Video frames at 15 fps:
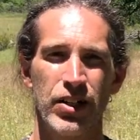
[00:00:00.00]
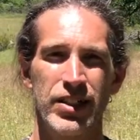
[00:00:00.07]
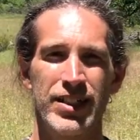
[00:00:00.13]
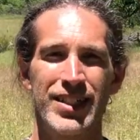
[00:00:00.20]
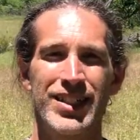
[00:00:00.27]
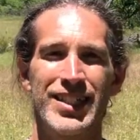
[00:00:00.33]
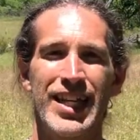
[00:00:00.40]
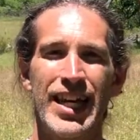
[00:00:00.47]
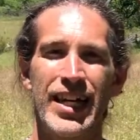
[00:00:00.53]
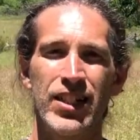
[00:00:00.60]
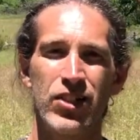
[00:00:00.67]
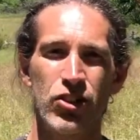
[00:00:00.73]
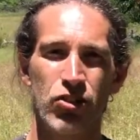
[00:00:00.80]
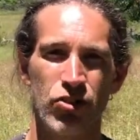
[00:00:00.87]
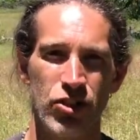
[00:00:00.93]

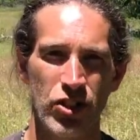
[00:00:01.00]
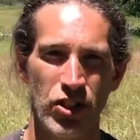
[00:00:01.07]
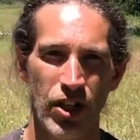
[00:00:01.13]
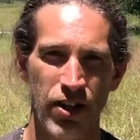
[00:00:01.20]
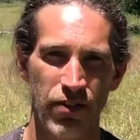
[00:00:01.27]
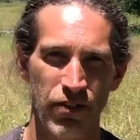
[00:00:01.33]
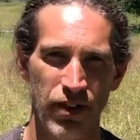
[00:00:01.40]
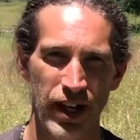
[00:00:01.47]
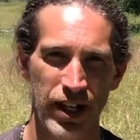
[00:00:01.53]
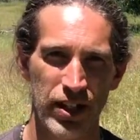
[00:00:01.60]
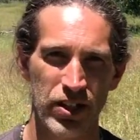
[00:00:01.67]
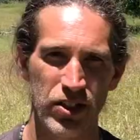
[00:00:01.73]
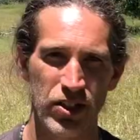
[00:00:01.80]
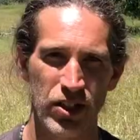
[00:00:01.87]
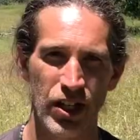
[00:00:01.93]
disastrous
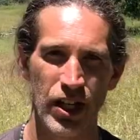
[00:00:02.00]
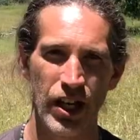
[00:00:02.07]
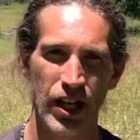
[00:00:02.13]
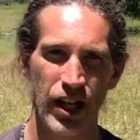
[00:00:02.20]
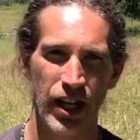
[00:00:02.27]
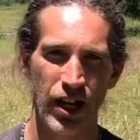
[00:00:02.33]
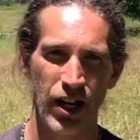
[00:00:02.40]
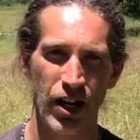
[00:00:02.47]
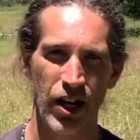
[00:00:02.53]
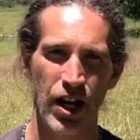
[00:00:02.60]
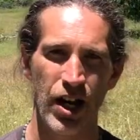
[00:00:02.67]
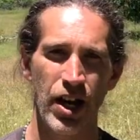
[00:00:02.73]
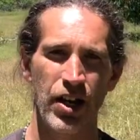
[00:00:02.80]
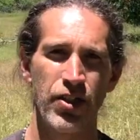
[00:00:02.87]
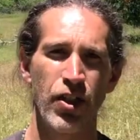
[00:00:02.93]
effects
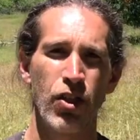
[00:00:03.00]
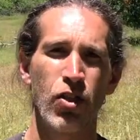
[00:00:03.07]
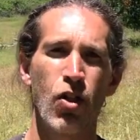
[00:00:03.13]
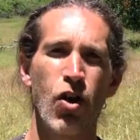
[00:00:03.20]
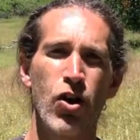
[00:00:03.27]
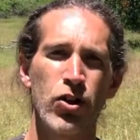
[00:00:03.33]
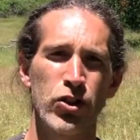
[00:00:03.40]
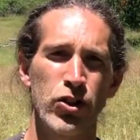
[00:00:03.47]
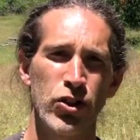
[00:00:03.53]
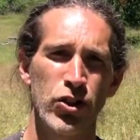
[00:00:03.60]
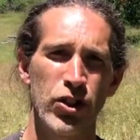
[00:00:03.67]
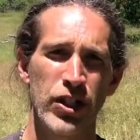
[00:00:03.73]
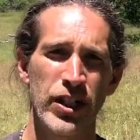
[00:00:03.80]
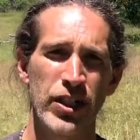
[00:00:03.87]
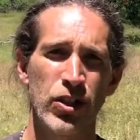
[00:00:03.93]
the
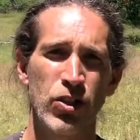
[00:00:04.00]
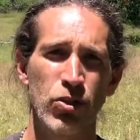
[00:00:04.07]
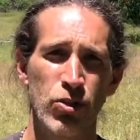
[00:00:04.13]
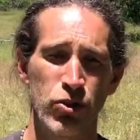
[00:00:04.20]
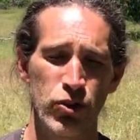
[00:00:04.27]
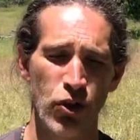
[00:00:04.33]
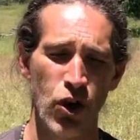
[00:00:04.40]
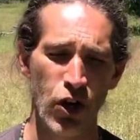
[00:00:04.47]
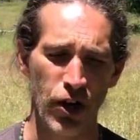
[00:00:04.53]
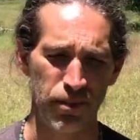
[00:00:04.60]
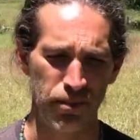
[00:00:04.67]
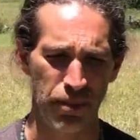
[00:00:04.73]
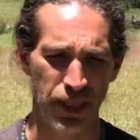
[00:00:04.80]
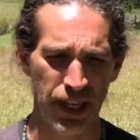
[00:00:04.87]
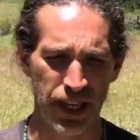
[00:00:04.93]
longer it goes on.
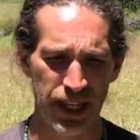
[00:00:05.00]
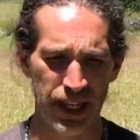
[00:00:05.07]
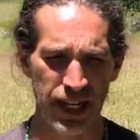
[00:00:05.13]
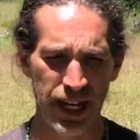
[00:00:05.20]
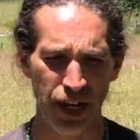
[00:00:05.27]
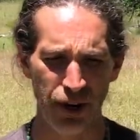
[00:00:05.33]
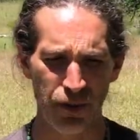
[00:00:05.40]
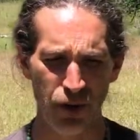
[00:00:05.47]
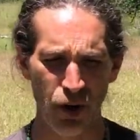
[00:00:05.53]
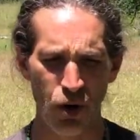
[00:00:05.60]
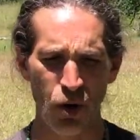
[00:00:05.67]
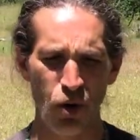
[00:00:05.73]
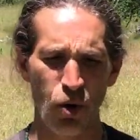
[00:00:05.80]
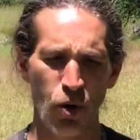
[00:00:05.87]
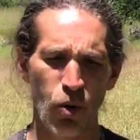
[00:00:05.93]
Now,
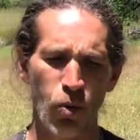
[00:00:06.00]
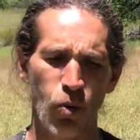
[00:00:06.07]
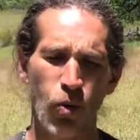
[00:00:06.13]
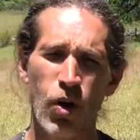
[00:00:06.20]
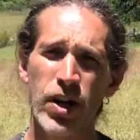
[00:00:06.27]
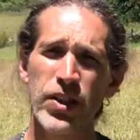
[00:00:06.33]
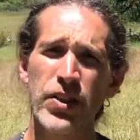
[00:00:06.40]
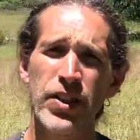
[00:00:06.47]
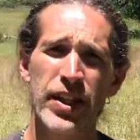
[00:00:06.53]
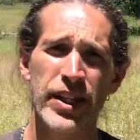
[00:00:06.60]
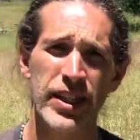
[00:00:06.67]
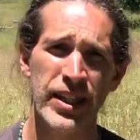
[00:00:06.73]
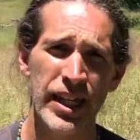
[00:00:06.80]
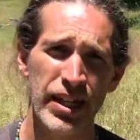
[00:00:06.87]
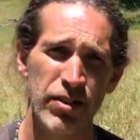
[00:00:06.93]
one
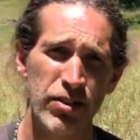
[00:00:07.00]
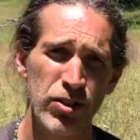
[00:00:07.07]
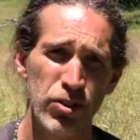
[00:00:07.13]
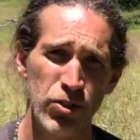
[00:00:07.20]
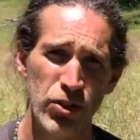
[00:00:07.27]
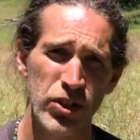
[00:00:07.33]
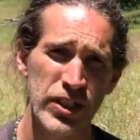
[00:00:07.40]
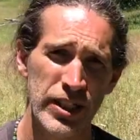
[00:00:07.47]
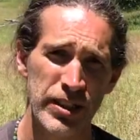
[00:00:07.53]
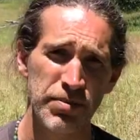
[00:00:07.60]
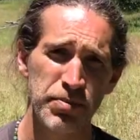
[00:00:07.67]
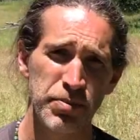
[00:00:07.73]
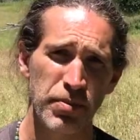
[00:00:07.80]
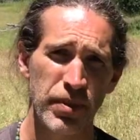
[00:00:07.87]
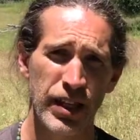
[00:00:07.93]
thing that you'll see,
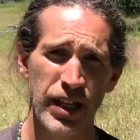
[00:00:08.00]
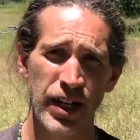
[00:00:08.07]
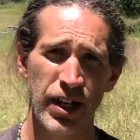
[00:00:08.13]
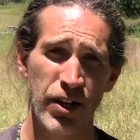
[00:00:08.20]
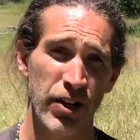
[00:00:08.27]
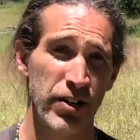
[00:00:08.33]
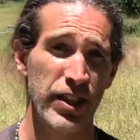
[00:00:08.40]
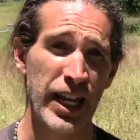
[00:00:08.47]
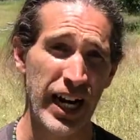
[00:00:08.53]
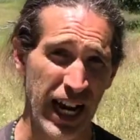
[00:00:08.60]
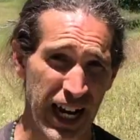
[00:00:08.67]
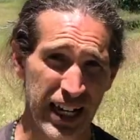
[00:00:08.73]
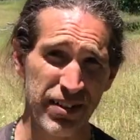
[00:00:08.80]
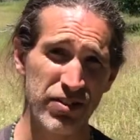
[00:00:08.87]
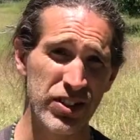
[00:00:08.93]
that
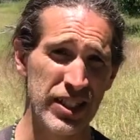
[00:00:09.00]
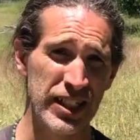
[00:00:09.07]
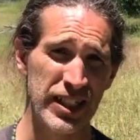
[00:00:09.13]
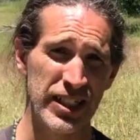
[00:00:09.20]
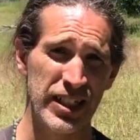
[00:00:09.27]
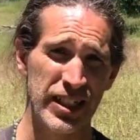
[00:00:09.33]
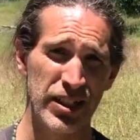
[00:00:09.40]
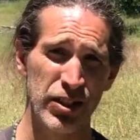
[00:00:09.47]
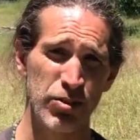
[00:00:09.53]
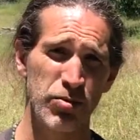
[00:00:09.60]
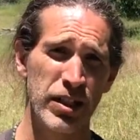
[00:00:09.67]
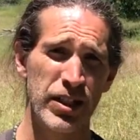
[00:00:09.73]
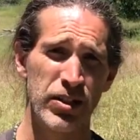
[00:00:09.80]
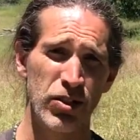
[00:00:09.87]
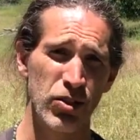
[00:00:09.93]
I have seen, and you
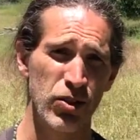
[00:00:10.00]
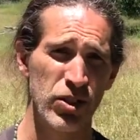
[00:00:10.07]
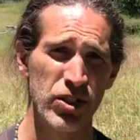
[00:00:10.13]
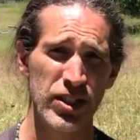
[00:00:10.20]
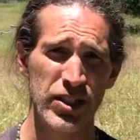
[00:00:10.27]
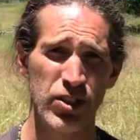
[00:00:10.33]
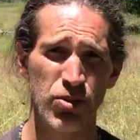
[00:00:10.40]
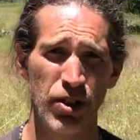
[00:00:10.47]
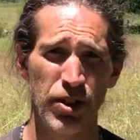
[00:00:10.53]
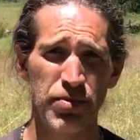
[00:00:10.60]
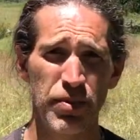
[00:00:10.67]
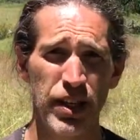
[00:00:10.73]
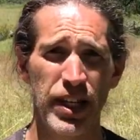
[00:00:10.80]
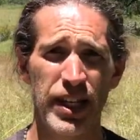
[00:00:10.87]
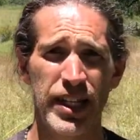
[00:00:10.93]
may notice as well,
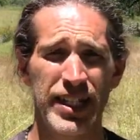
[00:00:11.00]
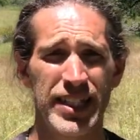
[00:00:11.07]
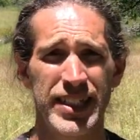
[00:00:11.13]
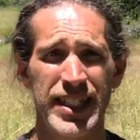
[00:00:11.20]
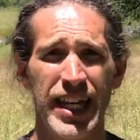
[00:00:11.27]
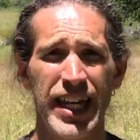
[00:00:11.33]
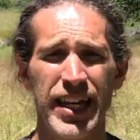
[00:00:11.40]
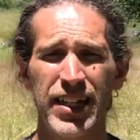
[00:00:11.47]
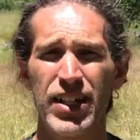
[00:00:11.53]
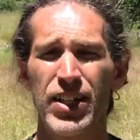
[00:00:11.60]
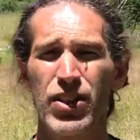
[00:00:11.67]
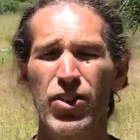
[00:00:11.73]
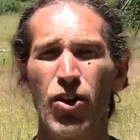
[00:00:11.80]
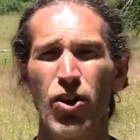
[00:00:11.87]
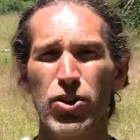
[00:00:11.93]
is that
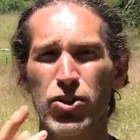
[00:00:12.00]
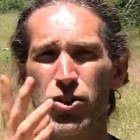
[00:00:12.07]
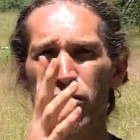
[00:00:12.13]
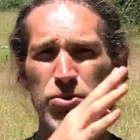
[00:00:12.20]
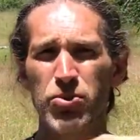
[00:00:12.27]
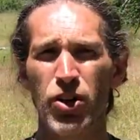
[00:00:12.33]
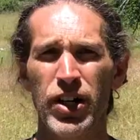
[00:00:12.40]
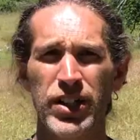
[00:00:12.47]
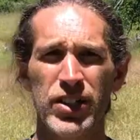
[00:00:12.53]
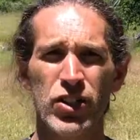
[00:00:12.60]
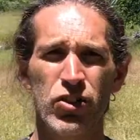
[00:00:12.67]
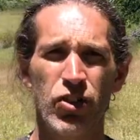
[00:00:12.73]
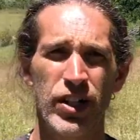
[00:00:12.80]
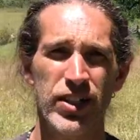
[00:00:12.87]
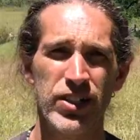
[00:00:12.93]
long-term chronic
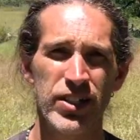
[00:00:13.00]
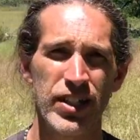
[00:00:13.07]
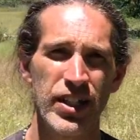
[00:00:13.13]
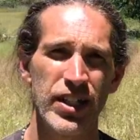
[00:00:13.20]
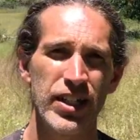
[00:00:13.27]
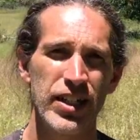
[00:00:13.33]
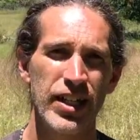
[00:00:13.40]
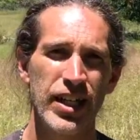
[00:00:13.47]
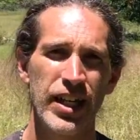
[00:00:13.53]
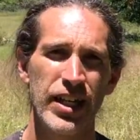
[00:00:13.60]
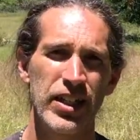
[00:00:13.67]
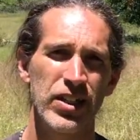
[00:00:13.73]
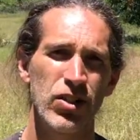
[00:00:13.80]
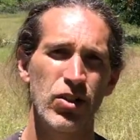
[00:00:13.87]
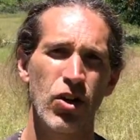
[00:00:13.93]
stress
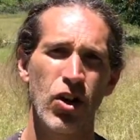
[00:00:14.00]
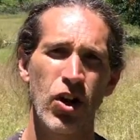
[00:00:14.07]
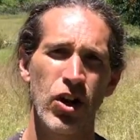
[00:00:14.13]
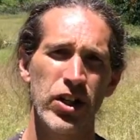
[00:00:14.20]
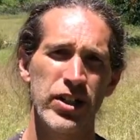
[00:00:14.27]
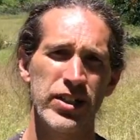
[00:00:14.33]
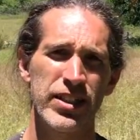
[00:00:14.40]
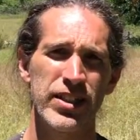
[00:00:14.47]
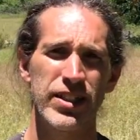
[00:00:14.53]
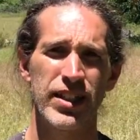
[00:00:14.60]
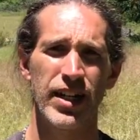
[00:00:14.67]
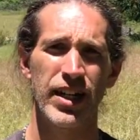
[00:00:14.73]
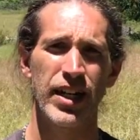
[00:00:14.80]
can cause